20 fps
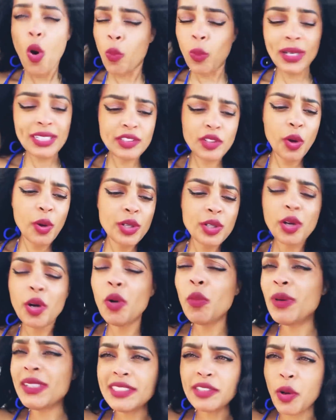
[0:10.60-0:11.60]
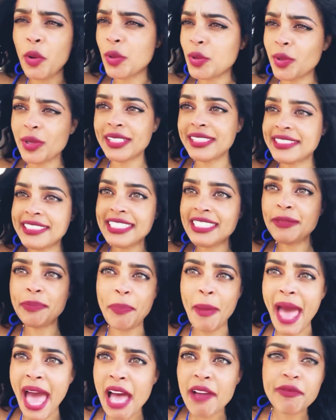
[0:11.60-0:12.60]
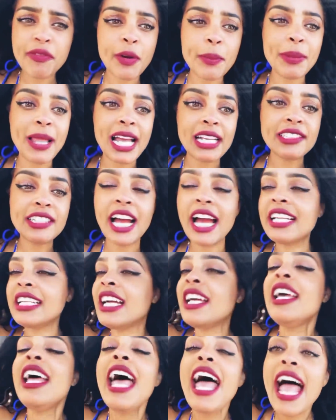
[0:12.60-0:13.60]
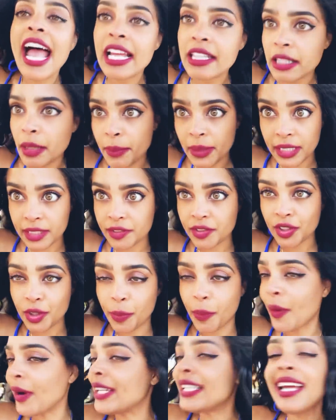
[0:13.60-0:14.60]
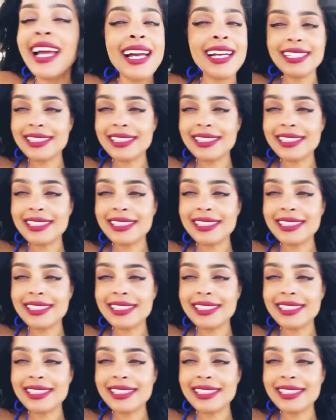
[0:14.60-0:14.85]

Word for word: what's going on? What's going on? Is this bad for Blac Chyna? And let me get to the point.